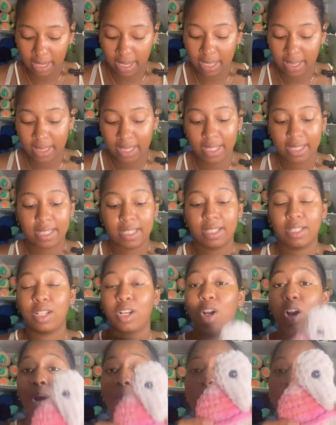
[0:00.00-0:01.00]
and this is a
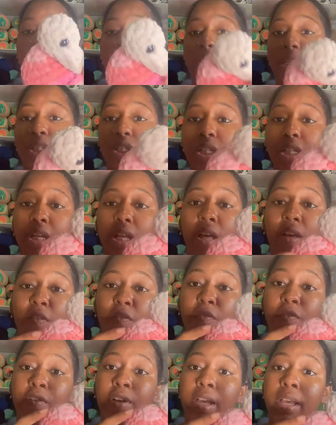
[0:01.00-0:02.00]
combination
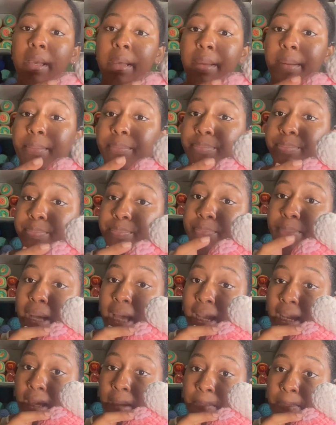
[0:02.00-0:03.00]
of
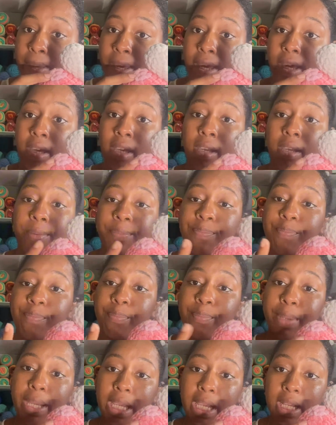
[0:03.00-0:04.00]
ballet pink,
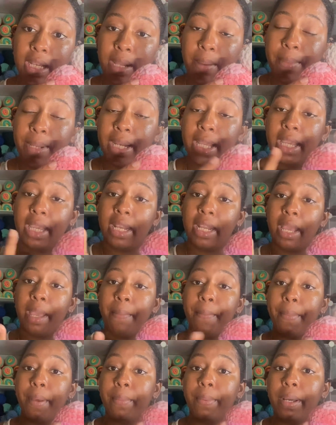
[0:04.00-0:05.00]
pink lemonade,
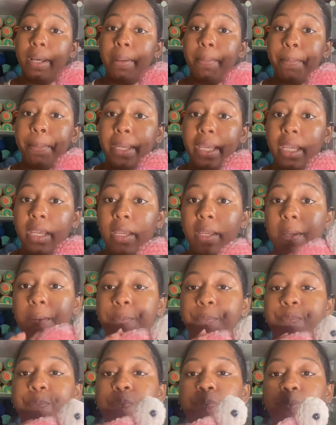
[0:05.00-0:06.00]
and bubblegum pink,
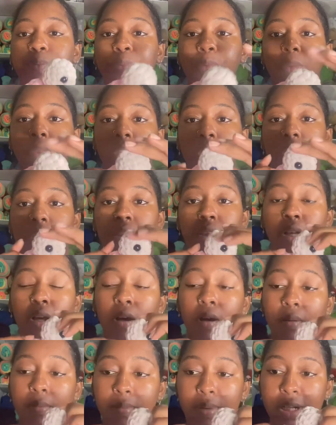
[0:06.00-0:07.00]
the
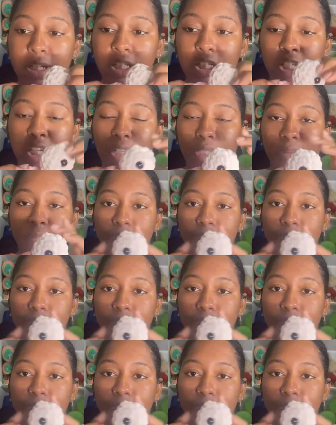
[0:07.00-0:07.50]
ombre shell.